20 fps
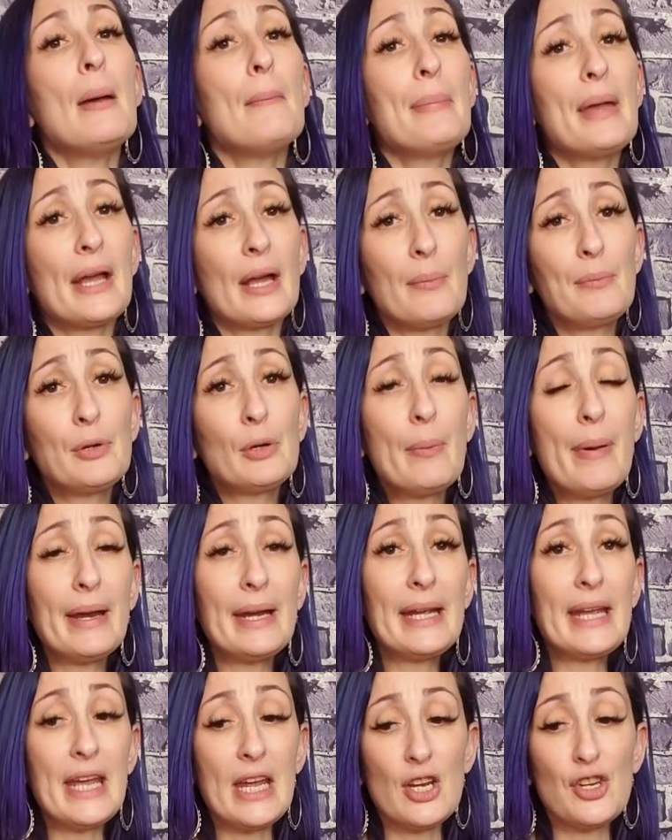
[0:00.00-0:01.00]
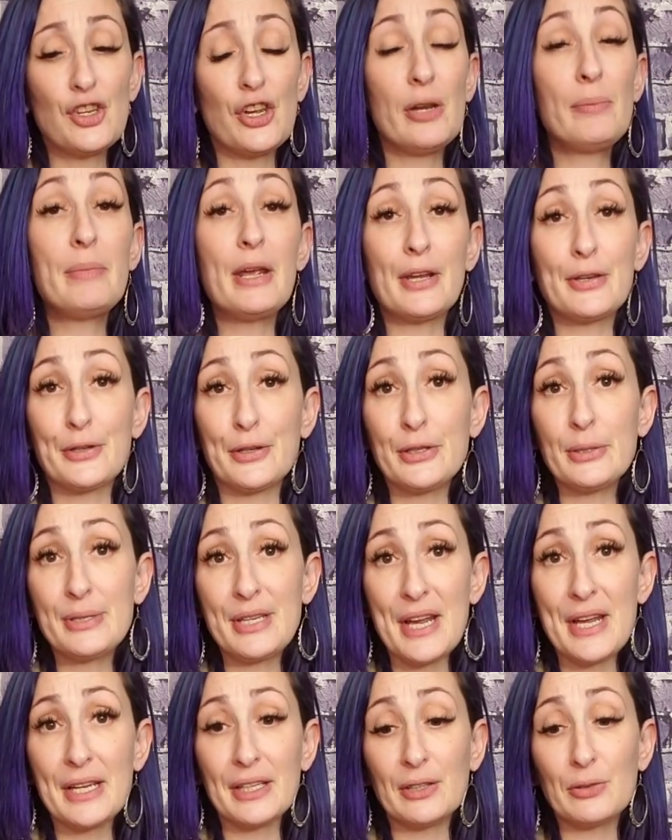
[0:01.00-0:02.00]
Pick up your medication. Make sure you
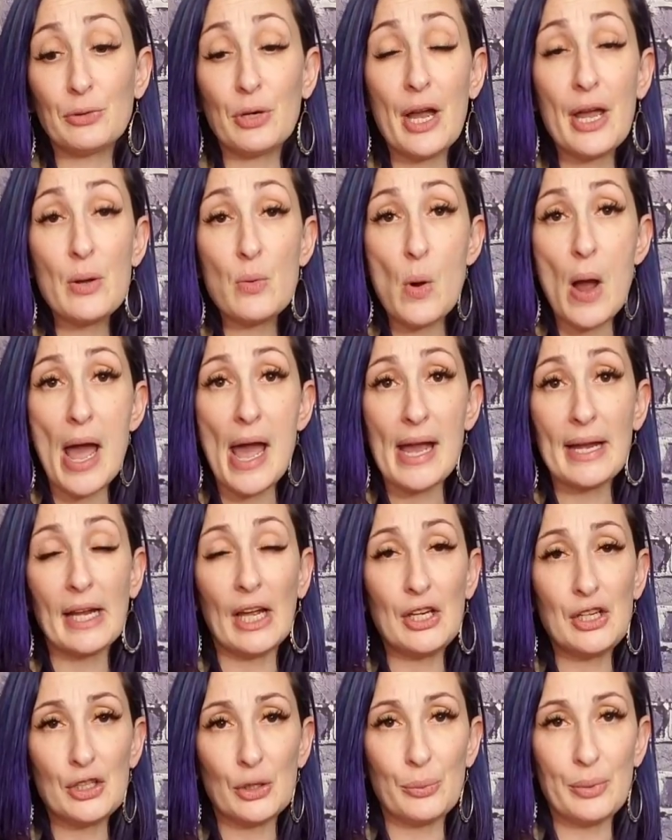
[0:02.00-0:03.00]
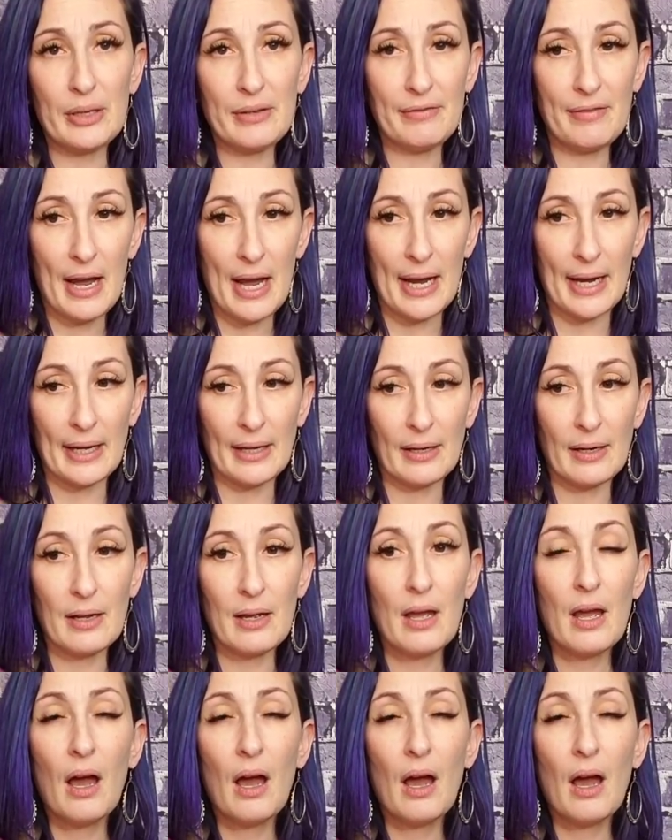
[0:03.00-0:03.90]
take it the right way, and you'll be fine.